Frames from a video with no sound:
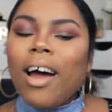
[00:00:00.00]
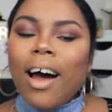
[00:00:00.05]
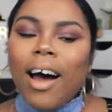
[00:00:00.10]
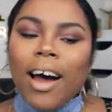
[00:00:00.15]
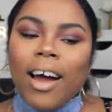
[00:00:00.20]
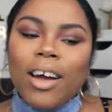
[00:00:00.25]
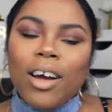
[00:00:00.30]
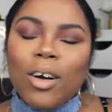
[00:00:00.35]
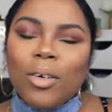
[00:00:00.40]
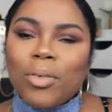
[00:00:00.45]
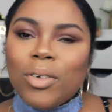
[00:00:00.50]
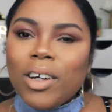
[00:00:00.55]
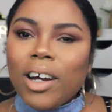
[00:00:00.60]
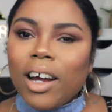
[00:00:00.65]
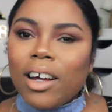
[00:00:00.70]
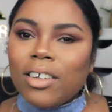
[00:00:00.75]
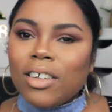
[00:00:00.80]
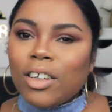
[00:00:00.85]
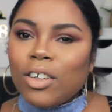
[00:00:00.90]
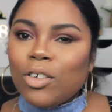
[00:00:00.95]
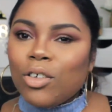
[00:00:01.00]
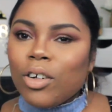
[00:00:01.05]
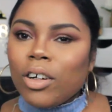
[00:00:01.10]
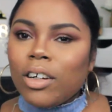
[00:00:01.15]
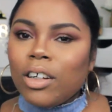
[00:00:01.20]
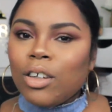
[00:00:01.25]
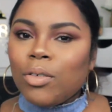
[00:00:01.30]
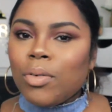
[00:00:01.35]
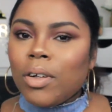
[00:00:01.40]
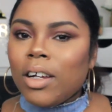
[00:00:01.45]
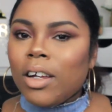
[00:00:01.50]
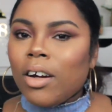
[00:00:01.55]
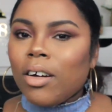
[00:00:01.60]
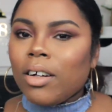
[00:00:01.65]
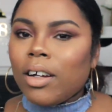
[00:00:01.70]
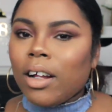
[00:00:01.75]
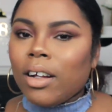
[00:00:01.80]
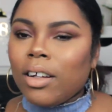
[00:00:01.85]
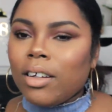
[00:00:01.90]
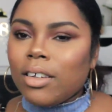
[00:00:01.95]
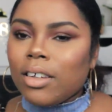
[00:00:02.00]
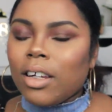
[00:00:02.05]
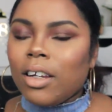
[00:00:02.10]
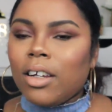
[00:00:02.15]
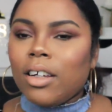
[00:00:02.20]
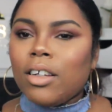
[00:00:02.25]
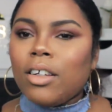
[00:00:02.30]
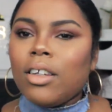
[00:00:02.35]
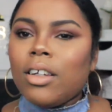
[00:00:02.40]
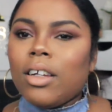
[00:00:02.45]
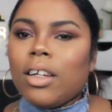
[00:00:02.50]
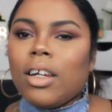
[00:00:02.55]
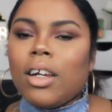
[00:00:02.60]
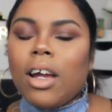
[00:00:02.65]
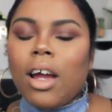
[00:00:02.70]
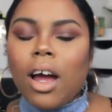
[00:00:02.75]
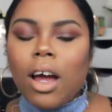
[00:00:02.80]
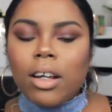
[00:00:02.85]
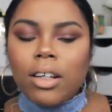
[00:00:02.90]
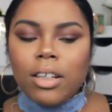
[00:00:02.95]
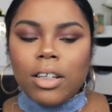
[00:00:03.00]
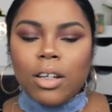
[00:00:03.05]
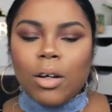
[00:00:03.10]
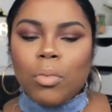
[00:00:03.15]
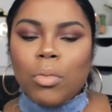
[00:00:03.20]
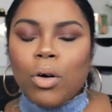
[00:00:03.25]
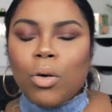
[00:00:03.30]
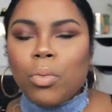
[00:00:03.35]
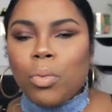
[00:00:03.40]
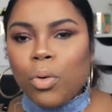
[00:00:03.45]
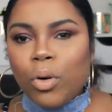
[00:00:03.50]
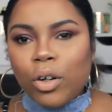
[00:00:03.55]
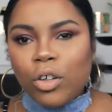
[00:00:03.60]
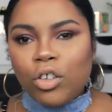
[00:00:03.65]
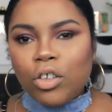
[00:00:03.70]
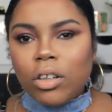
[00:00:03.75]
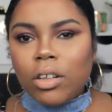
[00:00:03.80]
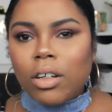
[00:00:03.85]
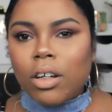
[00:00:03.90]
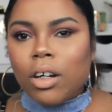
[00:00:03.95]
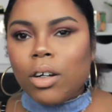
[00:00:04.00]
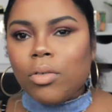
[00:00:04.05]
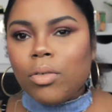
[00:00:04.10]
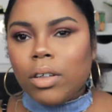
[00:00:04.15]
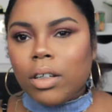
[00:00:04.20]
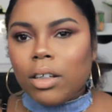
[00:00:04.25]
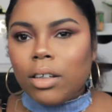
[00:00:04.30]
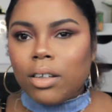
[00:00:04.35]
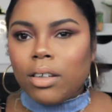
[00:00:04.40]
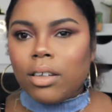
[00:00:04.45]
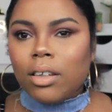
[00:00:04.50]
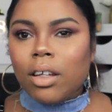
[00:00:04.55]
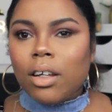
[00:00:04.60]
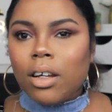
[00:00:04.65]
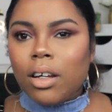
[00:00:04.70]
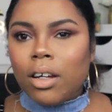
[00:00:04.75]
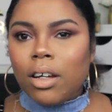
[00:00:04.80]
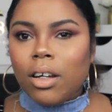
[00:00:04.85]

I hope you guys enjoyed enjoy this video. Now let's get into the demo portion of this